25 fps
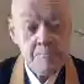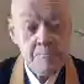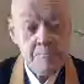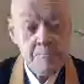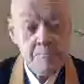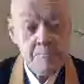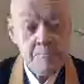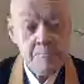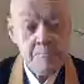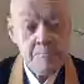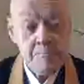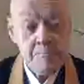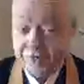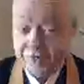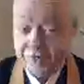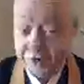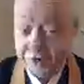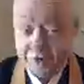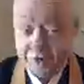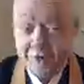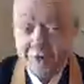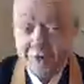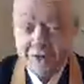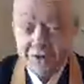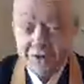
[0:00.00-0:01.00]
But you have to
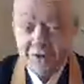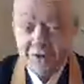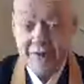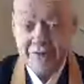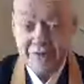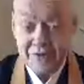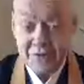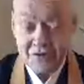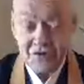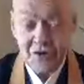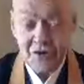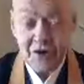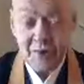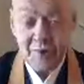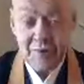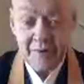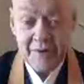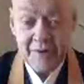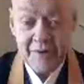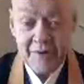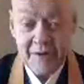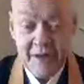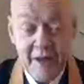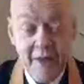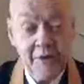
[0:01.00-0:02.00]
do it. You have to sharpen
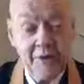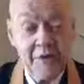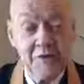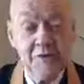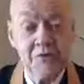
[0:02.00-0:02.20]
it. And how do?